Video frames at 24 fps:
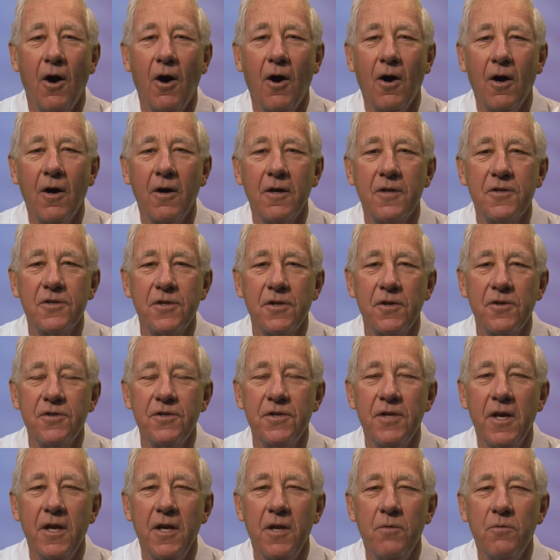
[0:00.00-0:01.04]
are
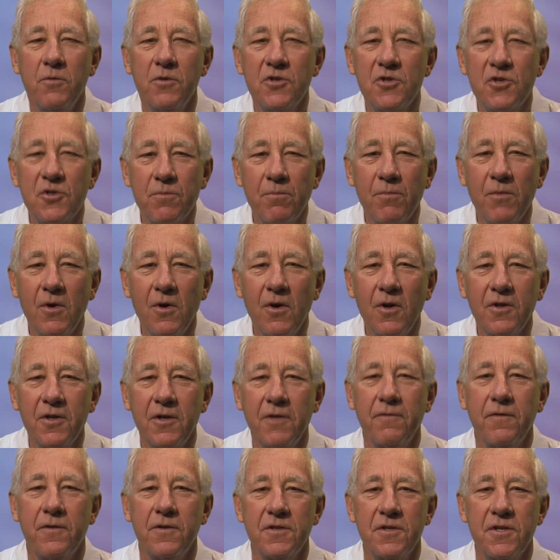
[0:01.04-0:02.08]
associated with small
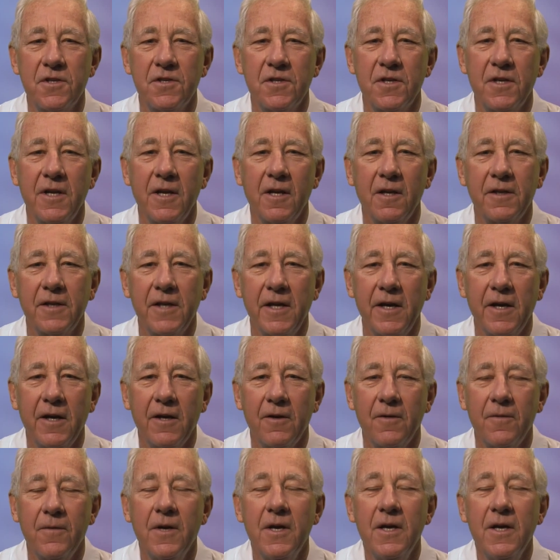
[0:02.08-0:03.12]
differences in LDL.